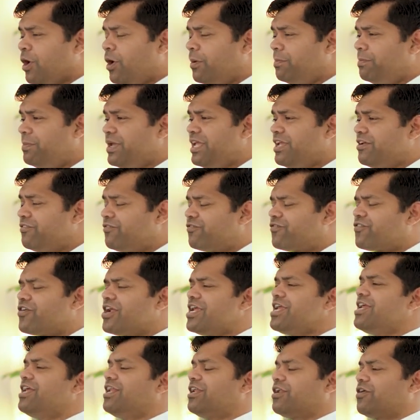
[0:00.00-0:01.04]
on being
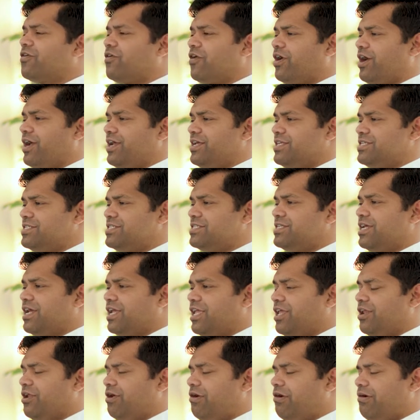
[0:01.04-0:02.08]
free in Christ,
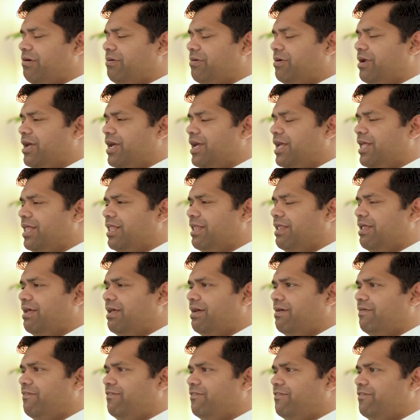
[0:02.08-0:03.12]
you know,
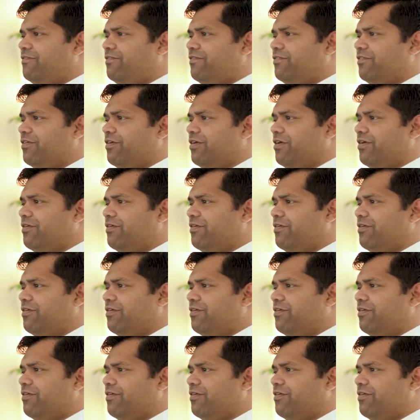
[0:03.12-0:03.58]
uh, f-